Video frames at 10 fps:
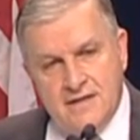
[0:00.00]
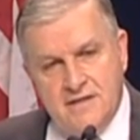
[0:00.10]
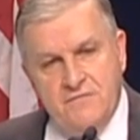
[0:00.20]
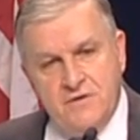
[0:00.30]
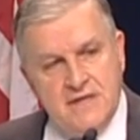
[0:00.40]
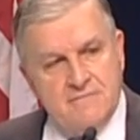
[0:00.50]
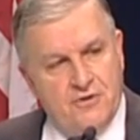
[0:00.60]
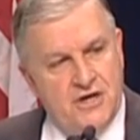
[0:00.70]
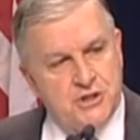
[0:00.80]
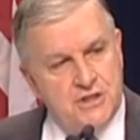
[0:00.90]
give you the
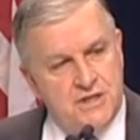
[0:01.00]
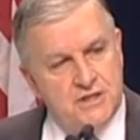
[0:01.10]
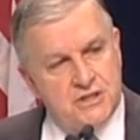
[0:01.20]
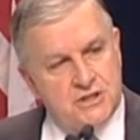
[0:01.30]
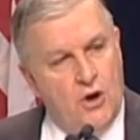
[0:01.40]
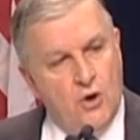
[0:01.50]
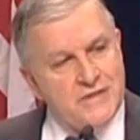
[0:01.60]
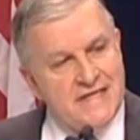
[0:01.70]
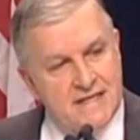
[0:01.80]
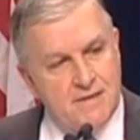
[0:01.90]
impression this is
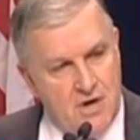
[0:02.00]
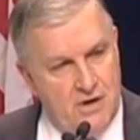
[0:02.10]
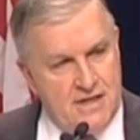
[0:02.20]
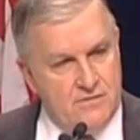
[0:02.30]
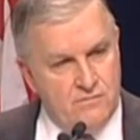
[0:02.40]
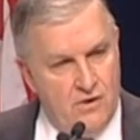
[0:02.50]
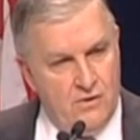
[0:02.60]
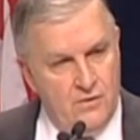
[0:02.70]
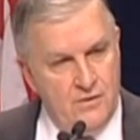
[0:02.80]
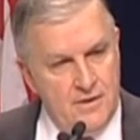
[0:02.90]
only an American
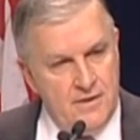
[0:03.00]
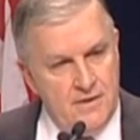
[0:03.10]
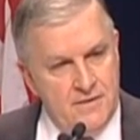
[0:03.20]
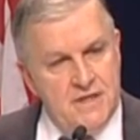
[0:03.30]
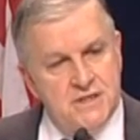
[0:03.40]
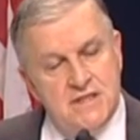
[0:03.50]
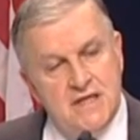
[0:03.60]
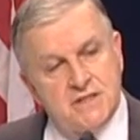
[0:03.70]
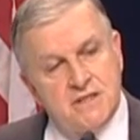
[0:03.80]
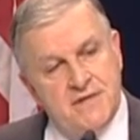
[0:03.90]
role, this
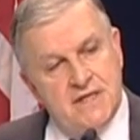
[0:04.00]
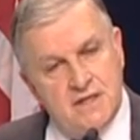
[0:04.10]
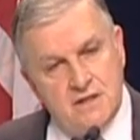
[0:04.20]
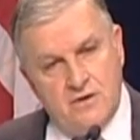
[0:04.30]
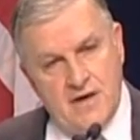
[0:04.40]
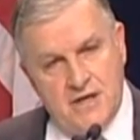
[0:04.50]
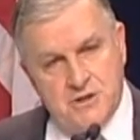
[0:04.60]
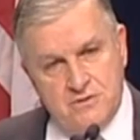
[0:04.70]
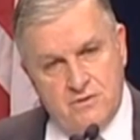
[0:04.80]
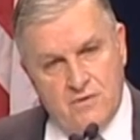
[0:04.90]
needs to be an
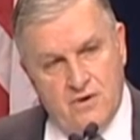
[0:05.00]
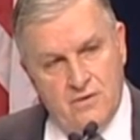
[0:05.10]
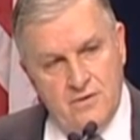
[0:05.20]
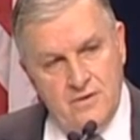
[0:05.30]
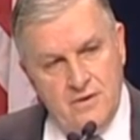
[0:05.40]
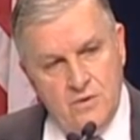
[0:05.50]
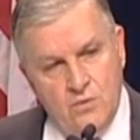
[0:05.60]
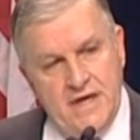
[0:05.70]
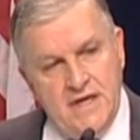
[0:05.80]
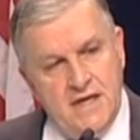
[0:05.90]
international role.
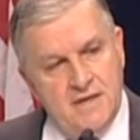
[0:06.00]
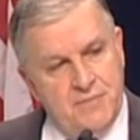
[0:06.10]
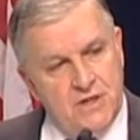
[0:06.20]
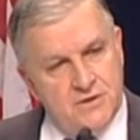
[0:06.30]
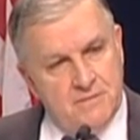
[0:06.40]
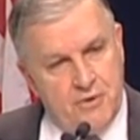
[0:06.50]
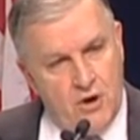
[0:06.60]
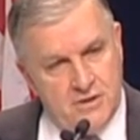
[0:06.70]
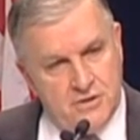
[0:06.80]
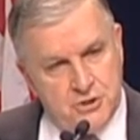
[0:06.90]
We need to build the
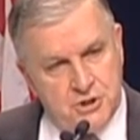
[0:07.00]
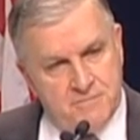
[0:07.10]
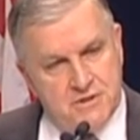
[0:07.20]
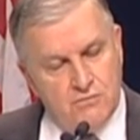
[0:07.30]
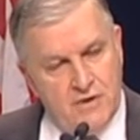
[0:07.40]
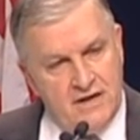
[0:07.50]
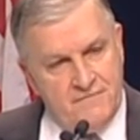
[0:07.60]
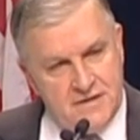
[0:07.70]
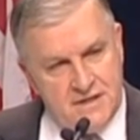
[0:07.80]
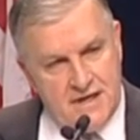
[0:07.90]
partnerships, a
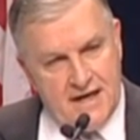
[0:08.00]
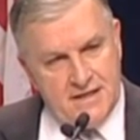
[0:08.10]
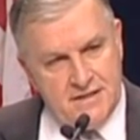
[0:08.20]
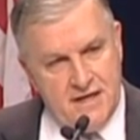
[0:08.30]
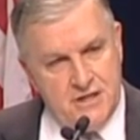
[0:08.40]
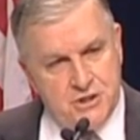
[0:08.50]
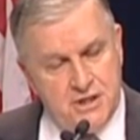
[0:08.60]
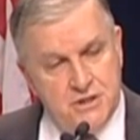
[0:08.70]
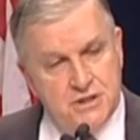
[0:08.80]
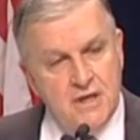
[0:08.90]
relevant United
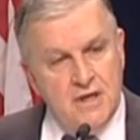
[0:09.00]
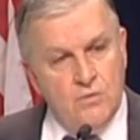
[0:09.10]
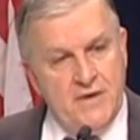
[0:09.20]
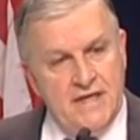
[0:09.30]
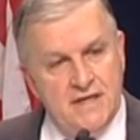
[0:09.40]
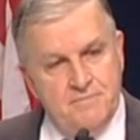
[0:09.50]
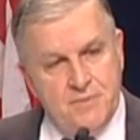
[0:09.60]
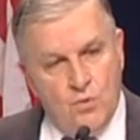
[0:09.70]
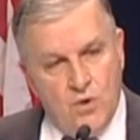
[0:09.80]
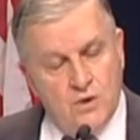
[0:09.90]
Nations. We need
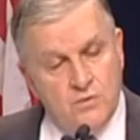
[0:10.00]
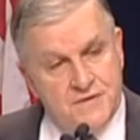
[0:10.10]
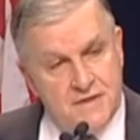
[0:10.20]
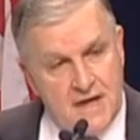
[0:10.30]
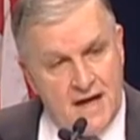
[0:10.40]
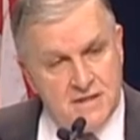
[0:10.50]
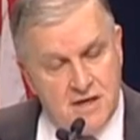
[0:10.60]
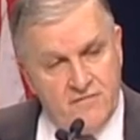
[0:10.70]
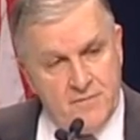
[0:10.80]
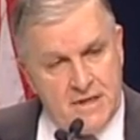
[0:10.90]
to work with the
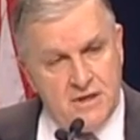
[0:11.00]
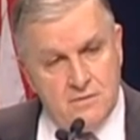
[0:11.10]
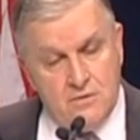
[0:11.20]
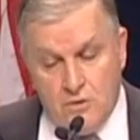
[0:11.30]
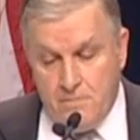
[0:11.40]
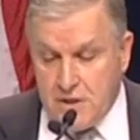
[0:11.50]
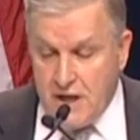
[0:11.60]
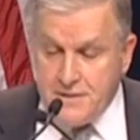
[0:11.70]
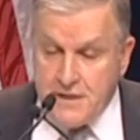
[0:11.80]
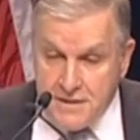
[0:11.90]

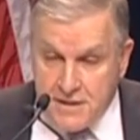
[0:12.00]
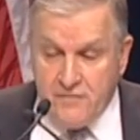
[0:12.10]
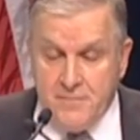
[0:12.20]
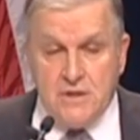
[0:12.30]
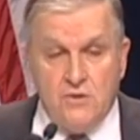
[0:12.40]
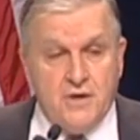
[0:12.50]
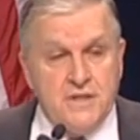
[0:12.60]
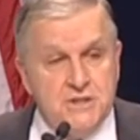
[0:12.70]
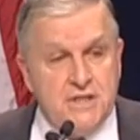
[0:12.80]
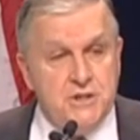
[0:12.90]
non-governmental
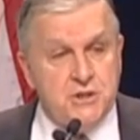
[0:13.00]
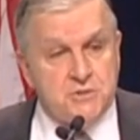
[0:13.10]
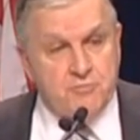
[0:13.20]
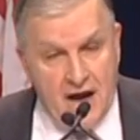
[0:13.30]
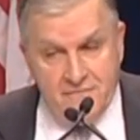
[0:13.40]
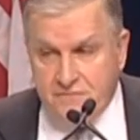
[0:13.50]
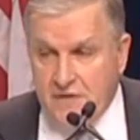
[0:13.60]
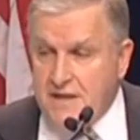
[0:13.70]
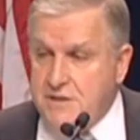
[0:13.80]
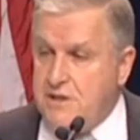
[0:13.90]
organizations, private
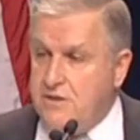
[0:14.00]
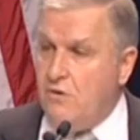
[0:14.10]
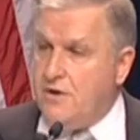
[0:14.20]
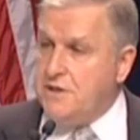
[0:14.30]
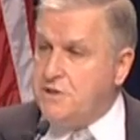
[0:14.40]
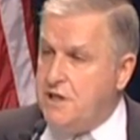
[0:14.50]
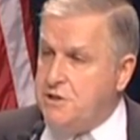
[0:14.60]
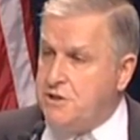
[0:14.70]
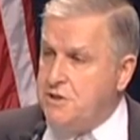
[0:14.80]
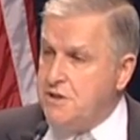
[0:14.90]
volunteer
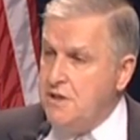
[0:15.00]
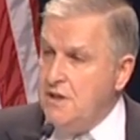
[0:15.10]
organizations.